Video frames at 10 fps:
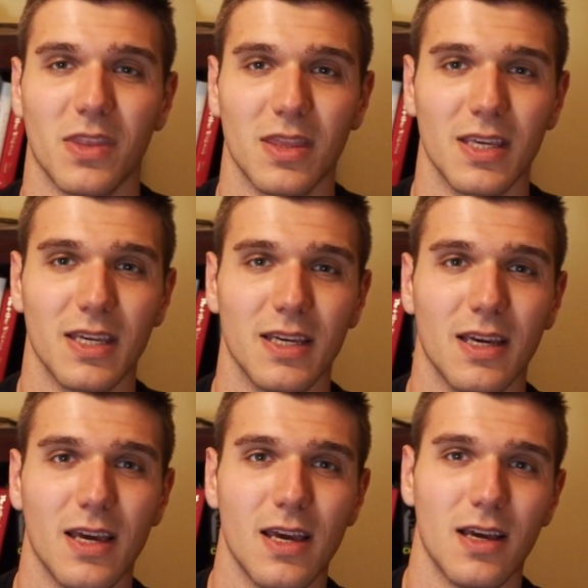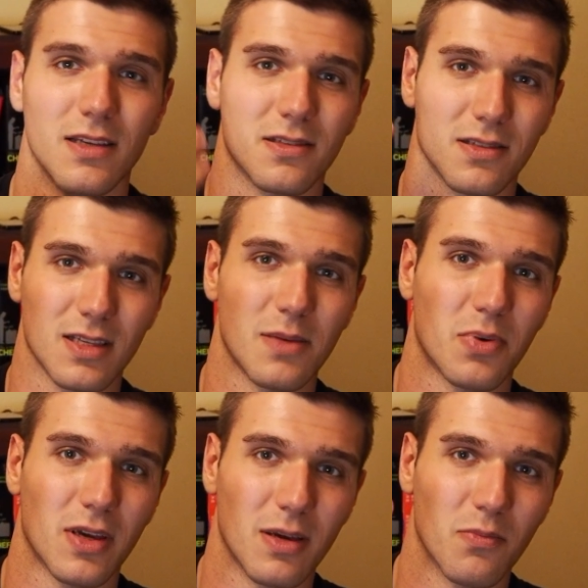the sleep
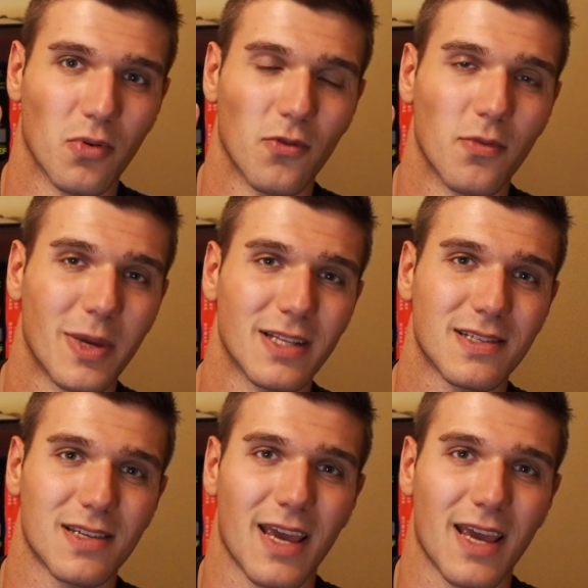improvements,